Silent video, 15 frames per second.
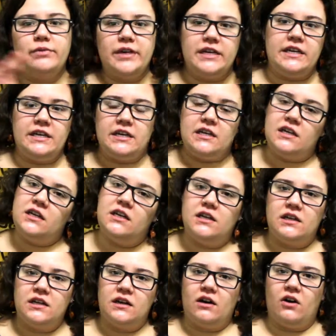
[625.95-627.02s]
free
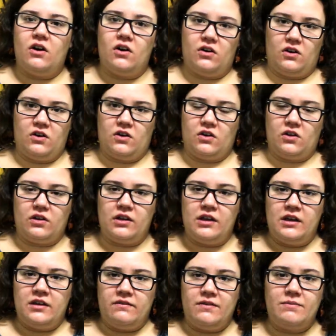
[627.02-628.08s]
haul
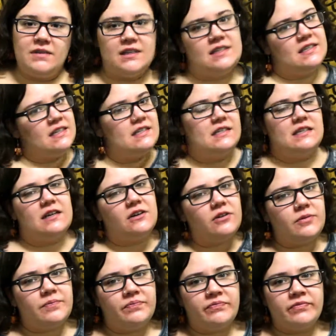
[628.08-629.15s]
from the estate
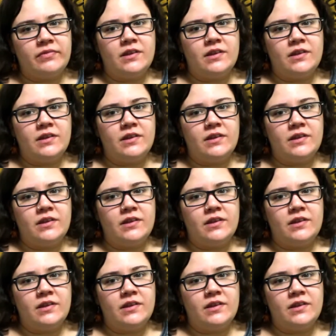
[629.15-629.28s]
sale.